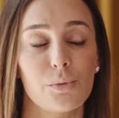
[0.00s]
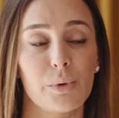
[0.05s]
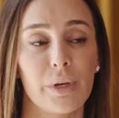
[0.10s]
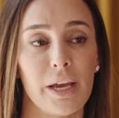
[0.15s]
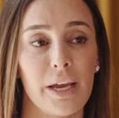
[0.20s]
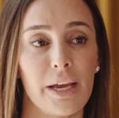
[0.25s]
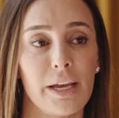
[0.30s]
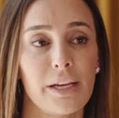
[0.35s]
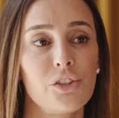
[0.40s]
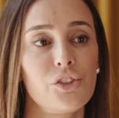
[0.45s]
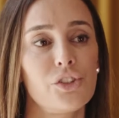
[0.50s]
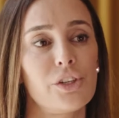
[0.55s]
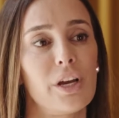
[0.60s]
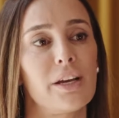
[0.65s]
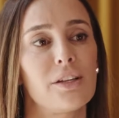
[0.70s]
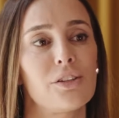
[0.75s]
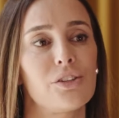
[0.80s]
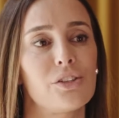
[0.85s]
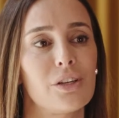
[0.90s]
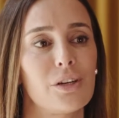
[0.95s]
as we age,
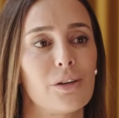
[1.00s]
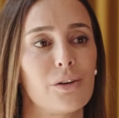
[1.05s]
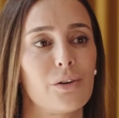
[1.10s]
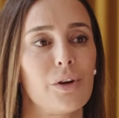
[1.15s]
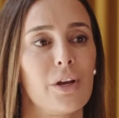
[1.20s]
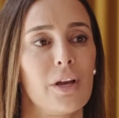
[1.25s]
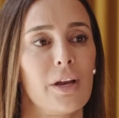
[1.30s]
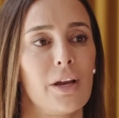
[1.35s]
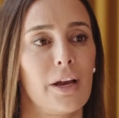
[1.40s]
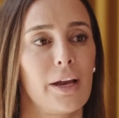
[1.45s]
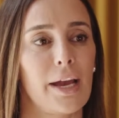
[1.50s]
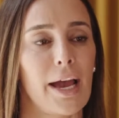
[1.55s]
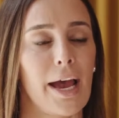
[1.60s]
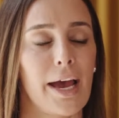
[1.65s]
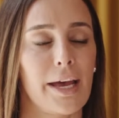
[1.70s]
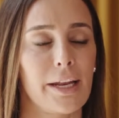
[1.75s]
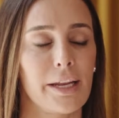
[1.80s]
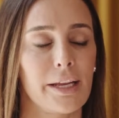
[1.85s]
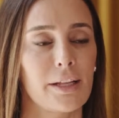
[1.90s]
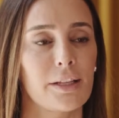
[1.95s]
and so
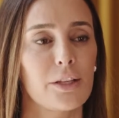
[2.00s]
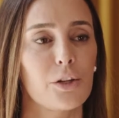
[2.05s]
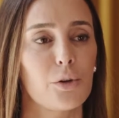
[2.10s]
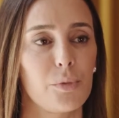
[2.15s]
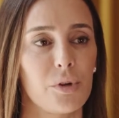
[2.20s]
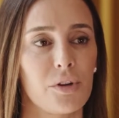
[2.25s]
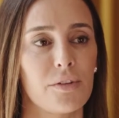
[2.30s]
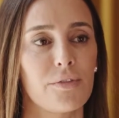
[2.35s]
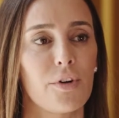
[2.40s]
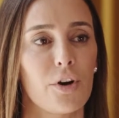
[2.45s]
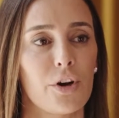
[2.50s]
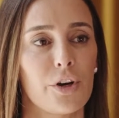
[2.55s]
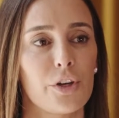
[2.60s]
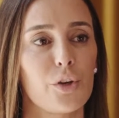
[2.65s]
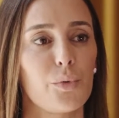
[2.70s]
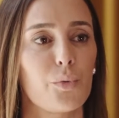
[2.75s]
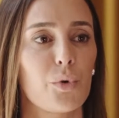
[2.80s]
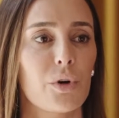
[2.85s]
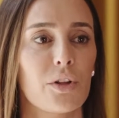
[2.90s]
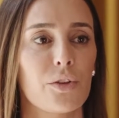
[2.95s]
adding a little bit of
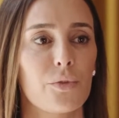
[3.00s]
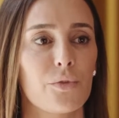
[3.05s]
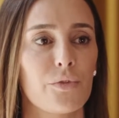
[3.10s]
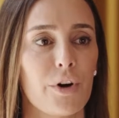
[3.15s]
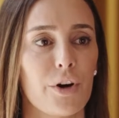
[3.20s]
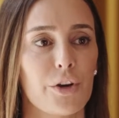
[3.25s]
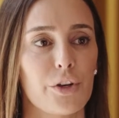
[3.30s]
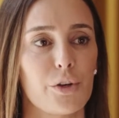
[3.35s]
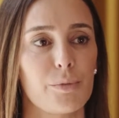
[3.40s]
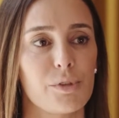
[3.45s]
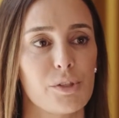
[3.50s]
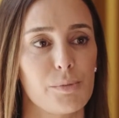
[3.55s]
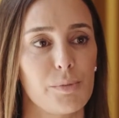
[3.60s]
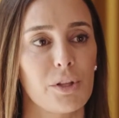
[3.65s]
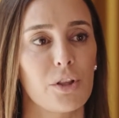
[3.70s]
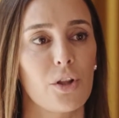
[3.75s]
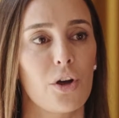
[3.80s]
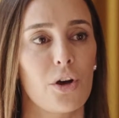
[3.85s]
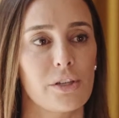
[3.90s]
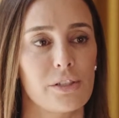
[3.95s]
volume where volume has
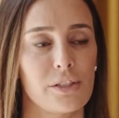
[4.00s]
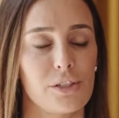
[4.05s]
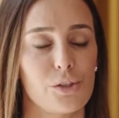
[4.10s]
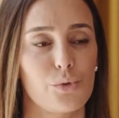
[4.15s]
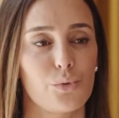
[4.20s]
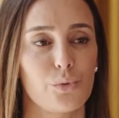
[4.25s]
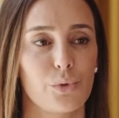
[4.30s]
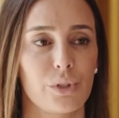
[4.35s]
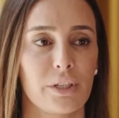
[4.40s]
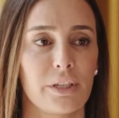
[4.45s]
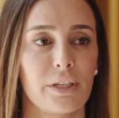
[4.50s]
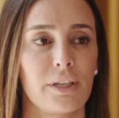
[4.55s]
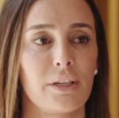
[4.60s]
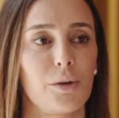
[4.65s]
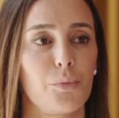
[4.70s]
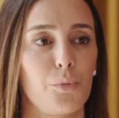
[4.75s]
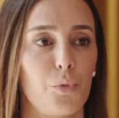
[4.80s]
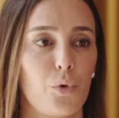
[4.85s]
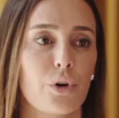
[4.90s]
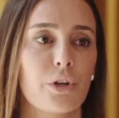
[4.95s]
been lost is
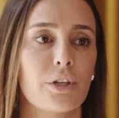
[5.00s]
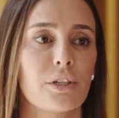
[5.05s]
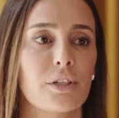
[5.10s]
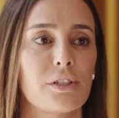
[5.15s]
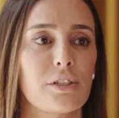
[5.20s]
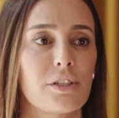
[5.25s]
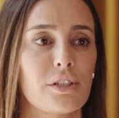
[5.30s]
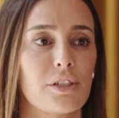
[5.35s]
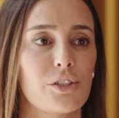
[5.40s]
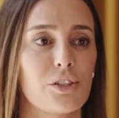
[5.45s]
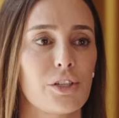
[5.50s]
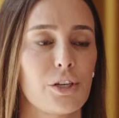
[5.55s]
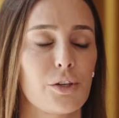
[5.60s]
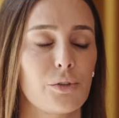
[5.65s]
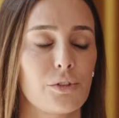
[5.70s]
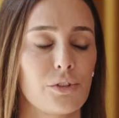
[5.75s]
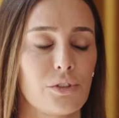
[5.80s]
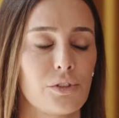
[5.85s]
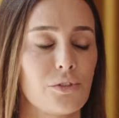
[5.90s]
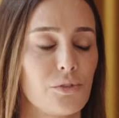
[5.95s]
really important.
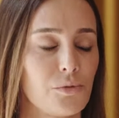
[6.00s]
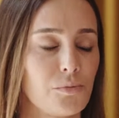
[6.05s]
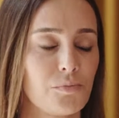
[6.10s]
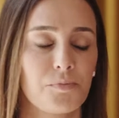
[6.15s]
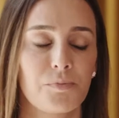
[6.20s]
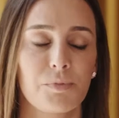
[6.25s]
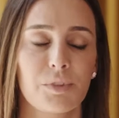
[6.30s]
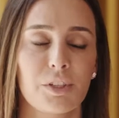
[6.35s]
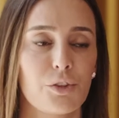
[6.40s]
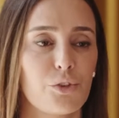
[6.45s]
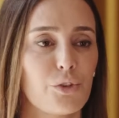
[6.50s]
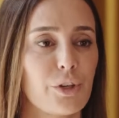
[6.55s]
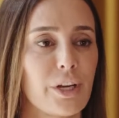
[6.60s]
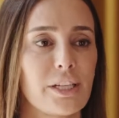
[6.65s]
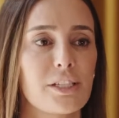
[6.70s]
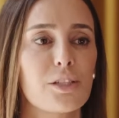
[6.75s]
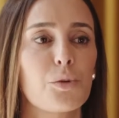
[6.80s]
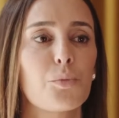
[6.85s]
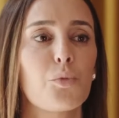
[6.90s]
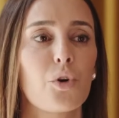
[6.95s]
So it
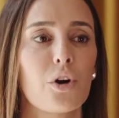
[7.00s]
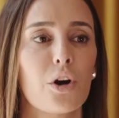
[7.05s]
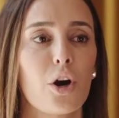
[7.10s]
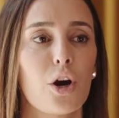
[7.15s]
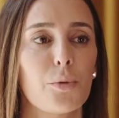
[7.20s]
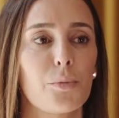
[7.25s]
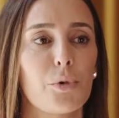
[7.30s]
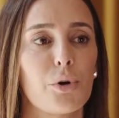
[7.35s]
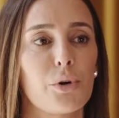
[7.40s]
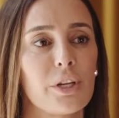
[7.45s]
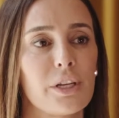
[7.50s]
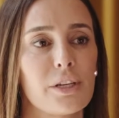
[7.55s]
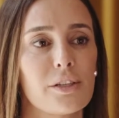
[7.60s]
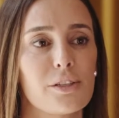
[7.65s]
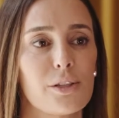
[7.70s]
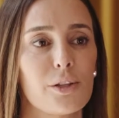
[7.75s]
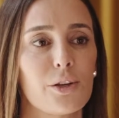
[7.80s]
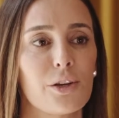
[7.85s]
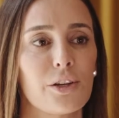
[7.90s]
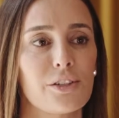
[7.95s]
creates a more
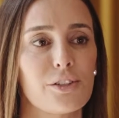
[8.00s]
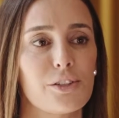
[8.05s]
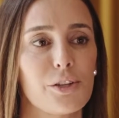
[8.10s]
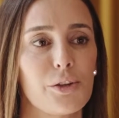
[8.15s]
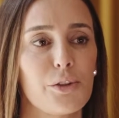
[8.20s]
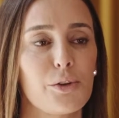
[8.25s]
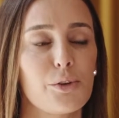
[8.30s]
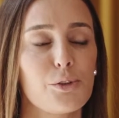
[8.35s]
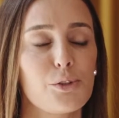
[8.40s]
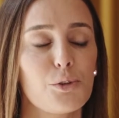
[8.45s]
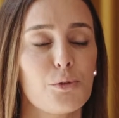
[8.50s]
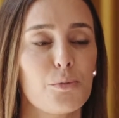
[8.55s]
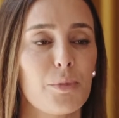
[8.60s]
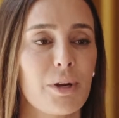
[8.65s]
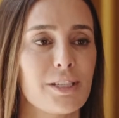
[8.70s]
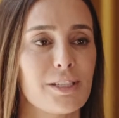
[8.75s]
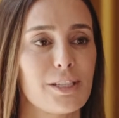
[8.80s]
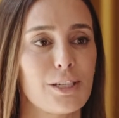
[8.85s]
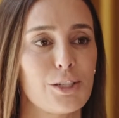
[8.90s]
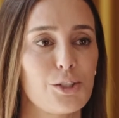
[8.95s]
harmonious look. So those are
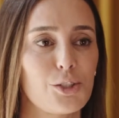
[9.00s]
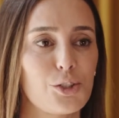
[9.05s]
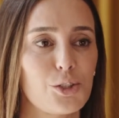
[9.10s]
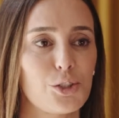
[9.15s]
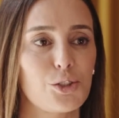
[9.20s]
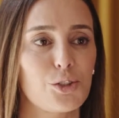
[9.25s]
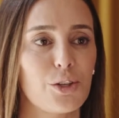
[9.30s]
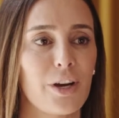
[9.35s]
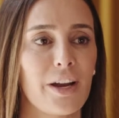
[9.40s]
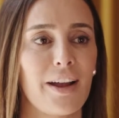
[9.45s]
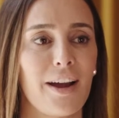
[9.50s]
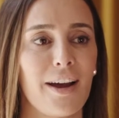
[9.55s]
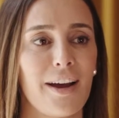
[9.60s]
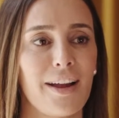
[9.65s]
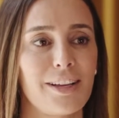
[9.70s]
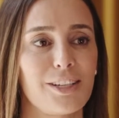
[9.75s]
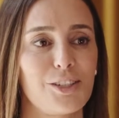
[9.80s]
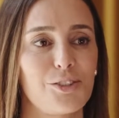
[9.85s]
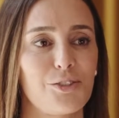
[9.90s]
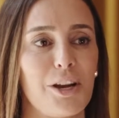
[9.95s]
my signature
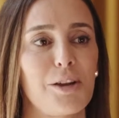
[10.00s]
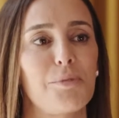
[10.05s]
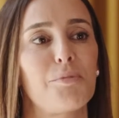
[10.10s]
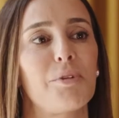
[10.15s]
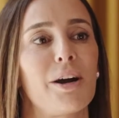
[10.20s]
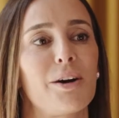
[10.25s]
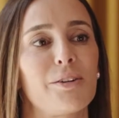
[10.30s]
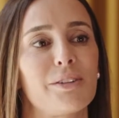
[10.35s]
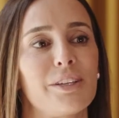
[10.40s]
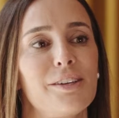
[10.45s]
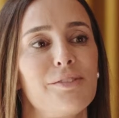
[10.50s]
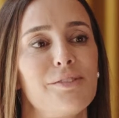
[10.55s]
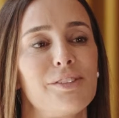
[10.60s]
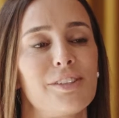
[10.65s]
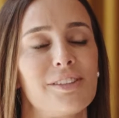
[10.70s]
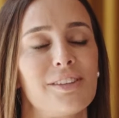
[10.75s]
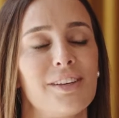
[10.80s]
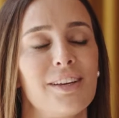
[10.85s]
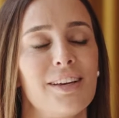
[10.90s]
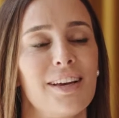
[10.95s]
tri-eye and tri-brow
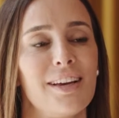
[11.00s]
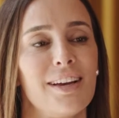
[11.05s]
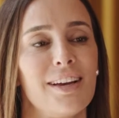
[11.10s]
lifts.